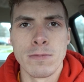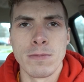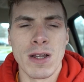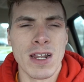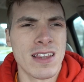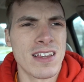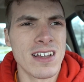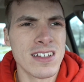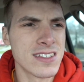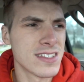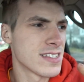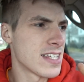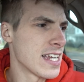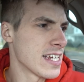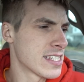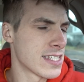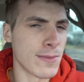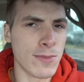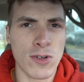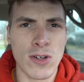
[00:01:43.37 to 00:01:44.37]
but it does
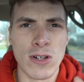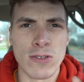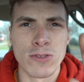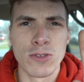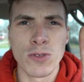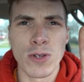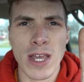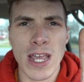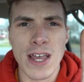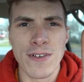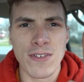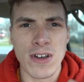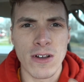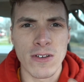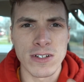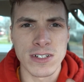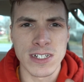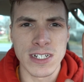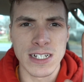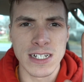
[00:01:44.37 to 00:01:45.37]
take somewhere around 2.5
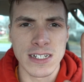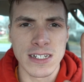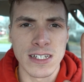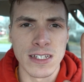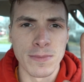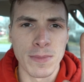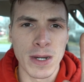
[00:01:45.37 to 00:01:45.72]
hours to get to the